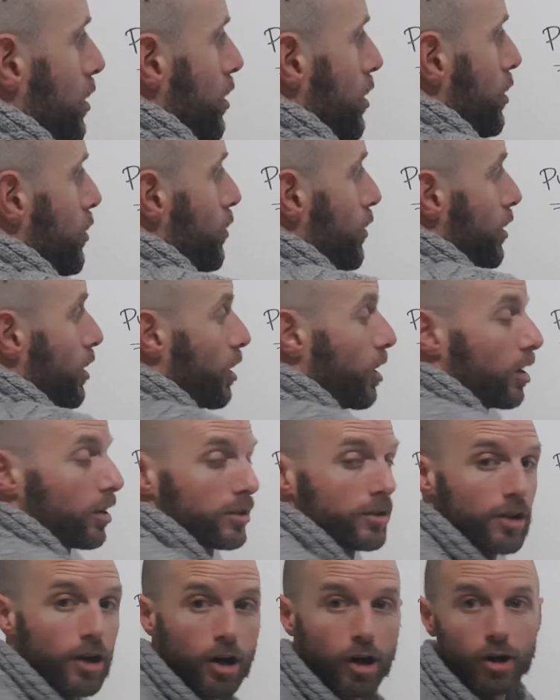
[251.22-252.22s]
We all
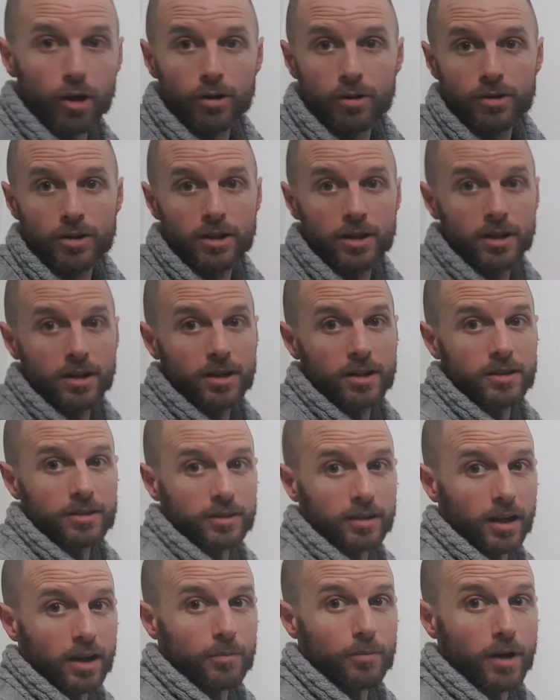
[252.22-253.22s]
know
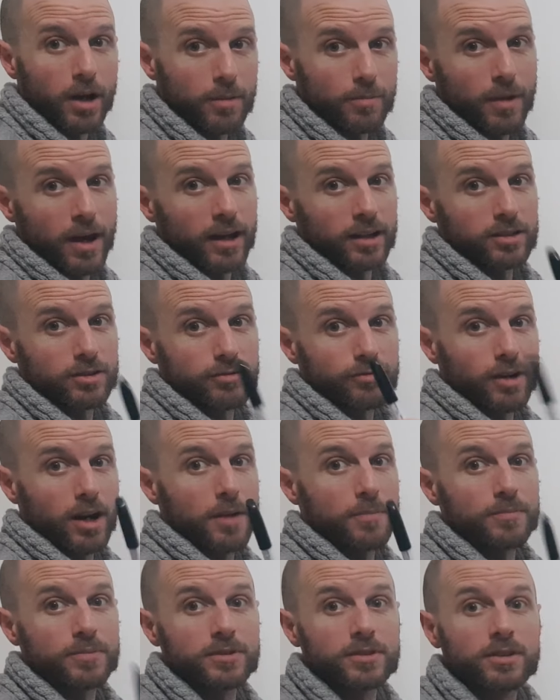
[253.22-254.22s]
that my max
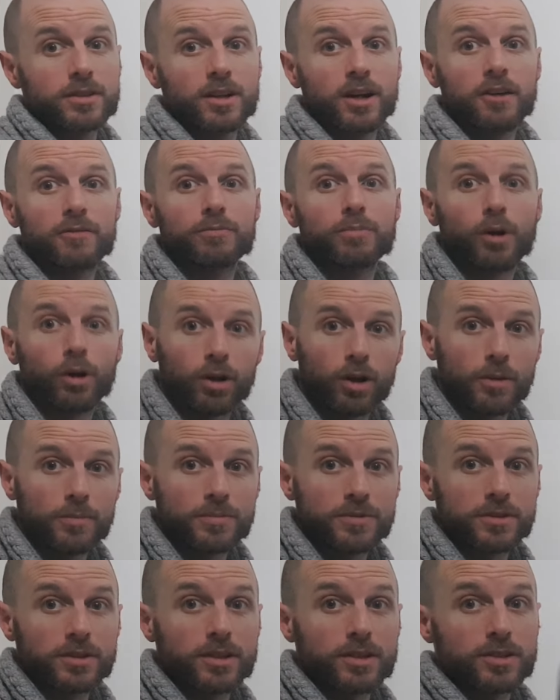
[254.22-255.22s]
reps of
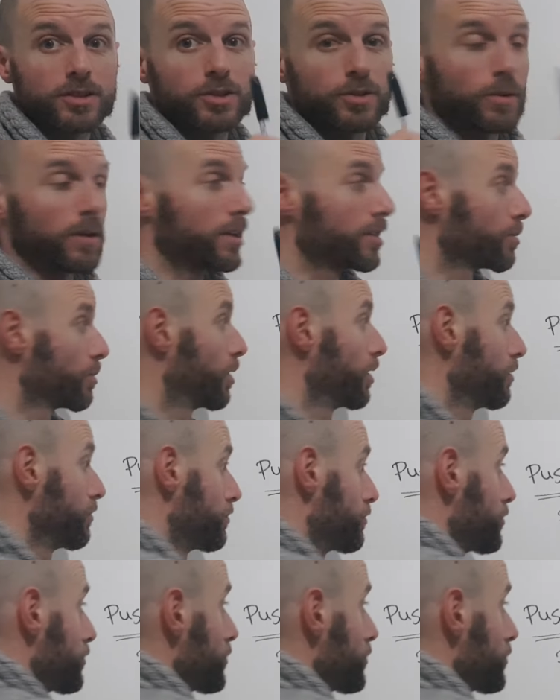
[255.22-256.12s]
pull-ups is 21.